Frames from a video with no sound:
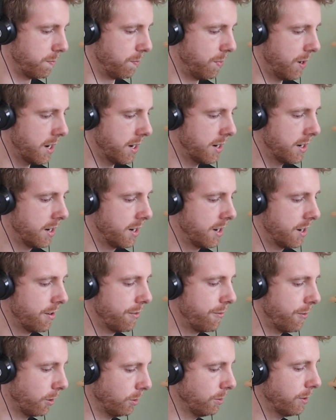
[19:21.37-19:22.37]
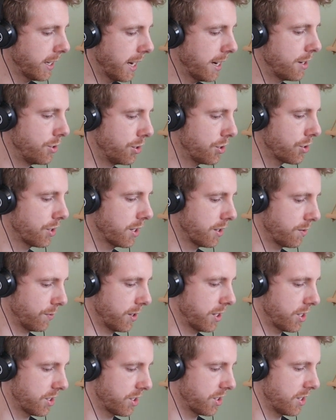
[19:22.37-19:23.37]
but following a nutrient
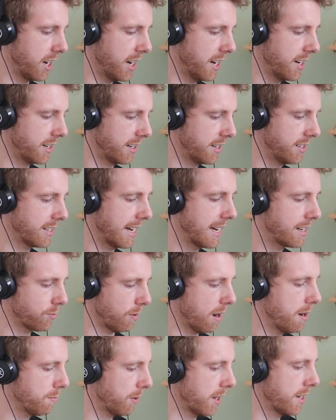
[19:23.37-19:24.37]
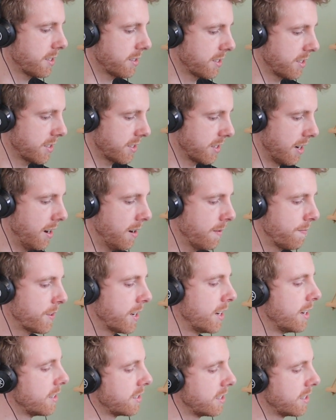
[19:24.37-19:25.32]
rich diet is a great place to start